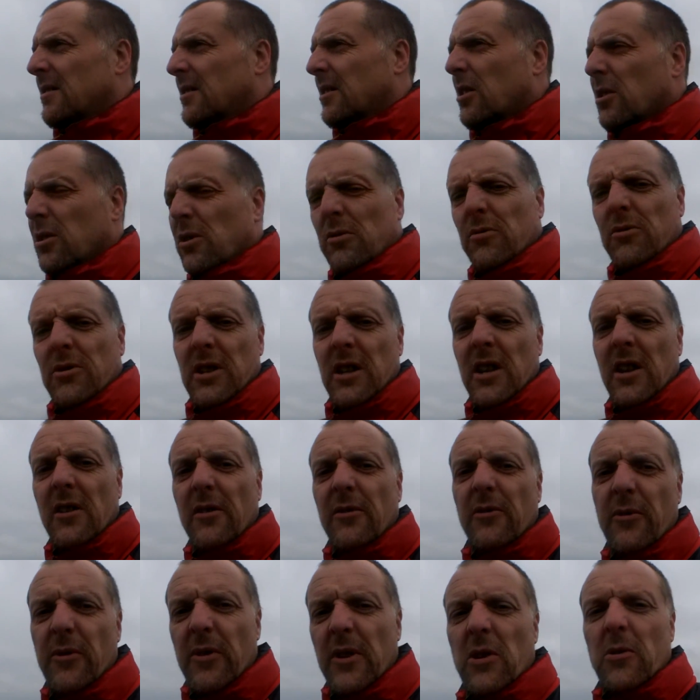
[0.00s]
Can you see
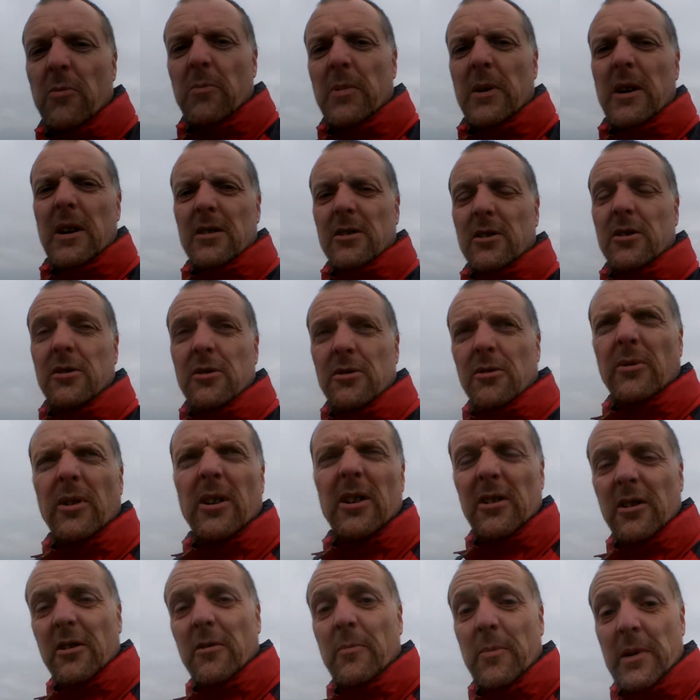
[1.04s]
I've felt better? Do I
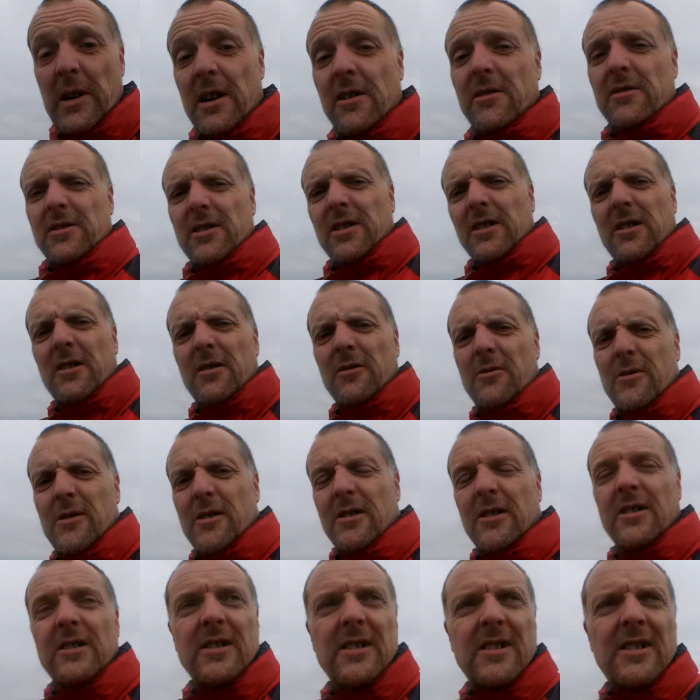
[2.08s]
look better to you?
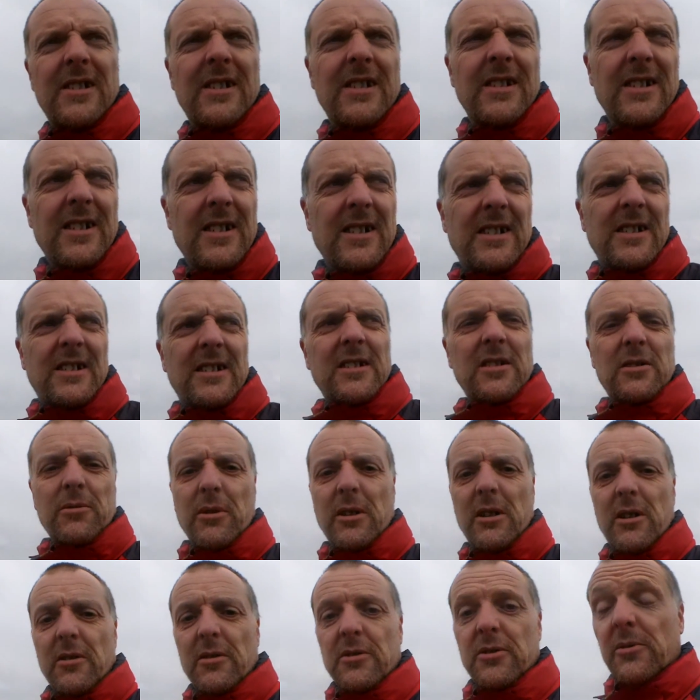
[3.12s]
Do
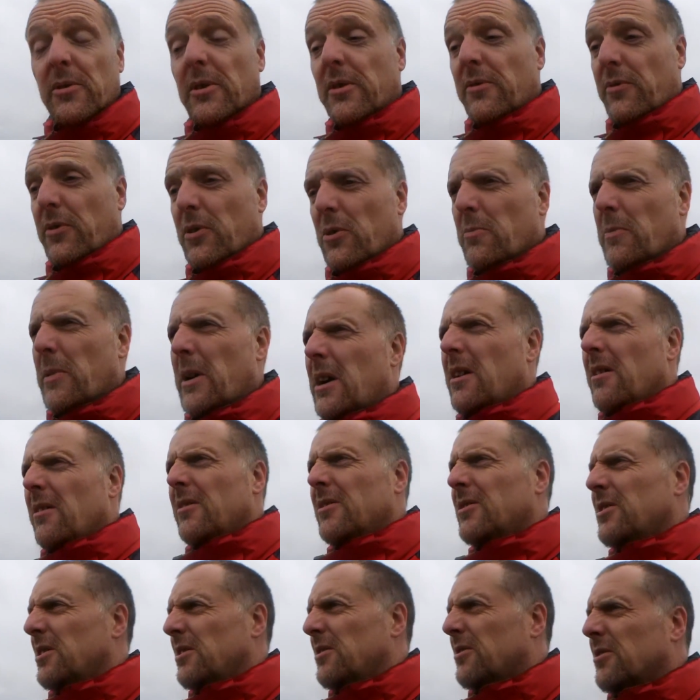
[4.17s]
I feel better
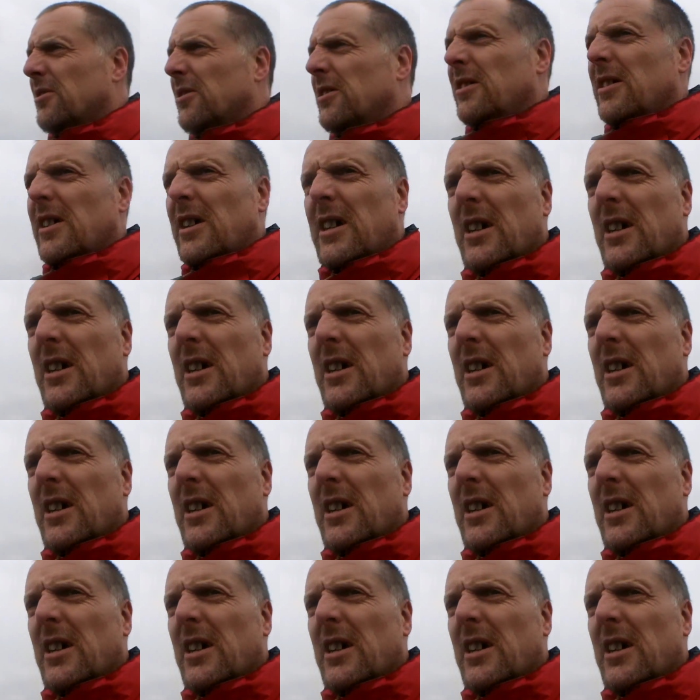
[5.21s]
since I